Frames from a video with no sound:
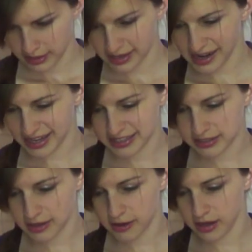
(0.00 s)

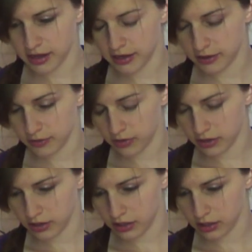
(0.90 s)
has
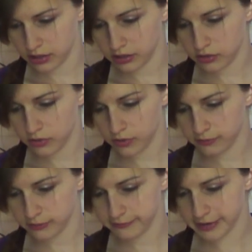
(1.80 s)
a little
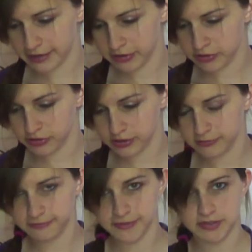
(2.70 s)
over
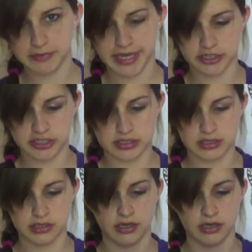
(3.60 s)
550 pages.